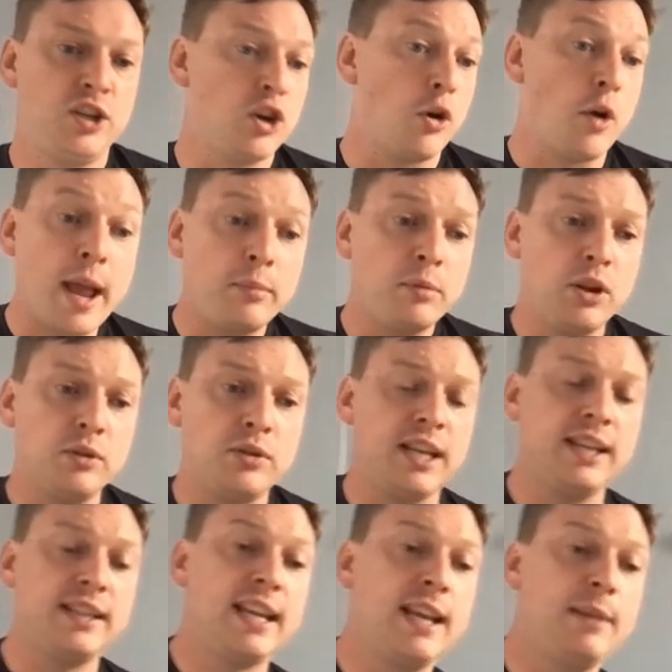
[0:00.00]
you know,
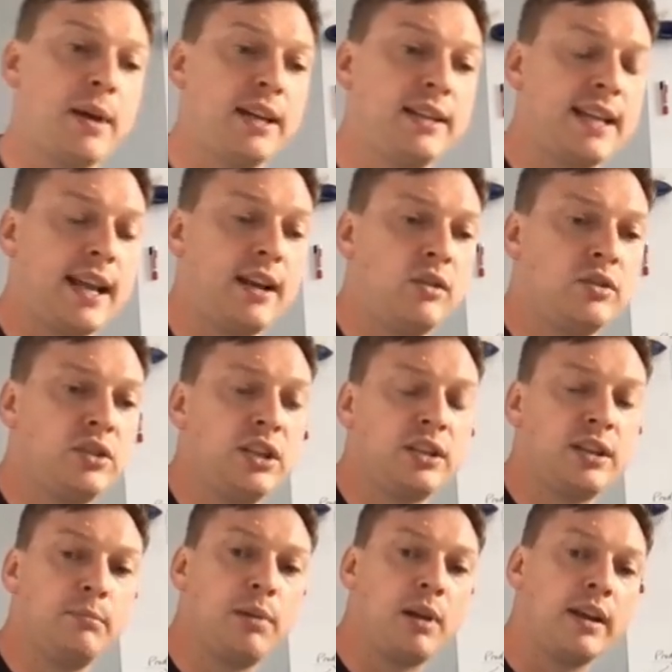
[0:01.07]
MQTT-based technologies
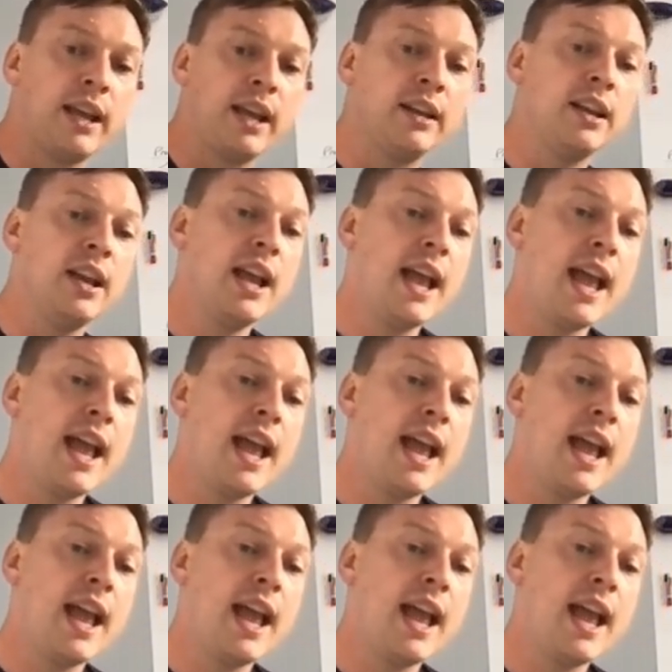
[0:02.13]
can plug in,